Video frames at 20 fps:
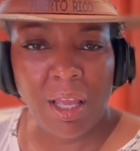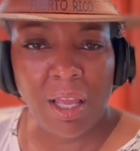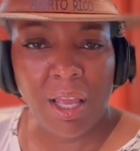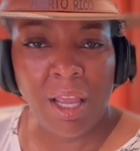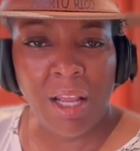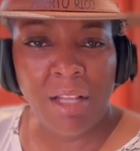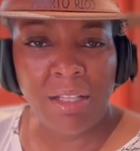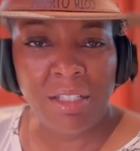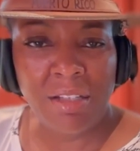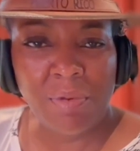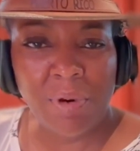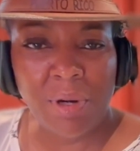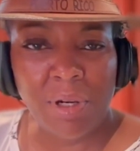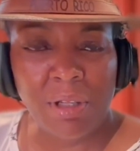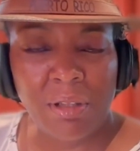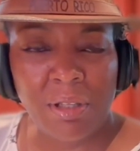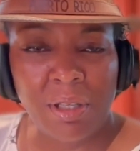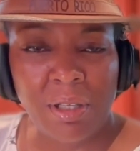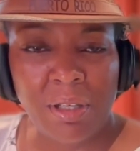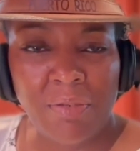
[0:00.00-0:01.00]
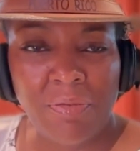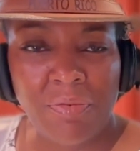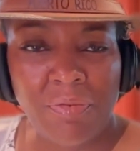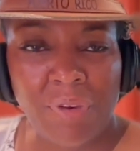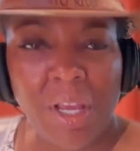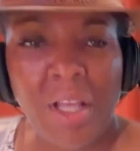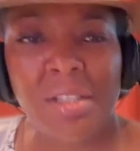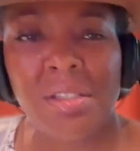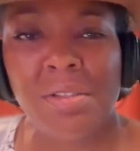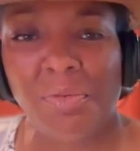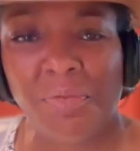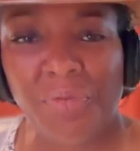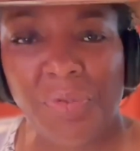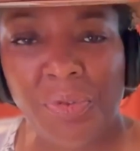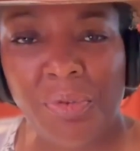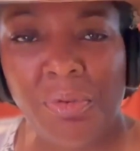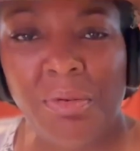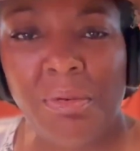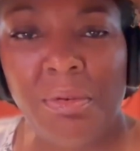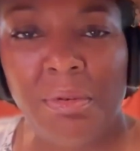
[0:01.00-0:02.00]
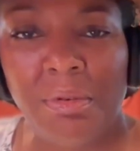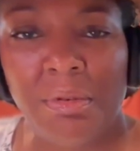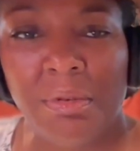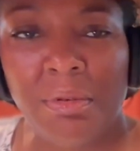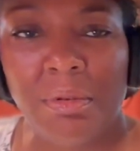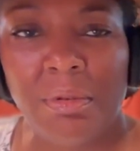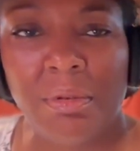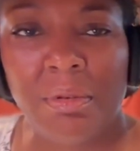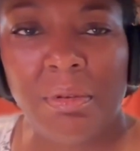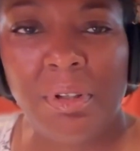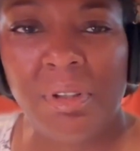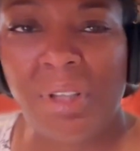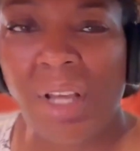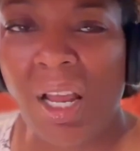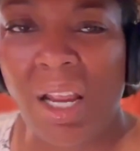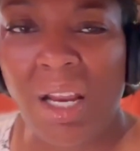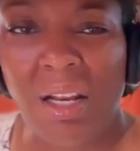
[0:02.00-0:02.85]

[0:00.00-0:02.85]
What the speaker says: and somewhere to live and some food. That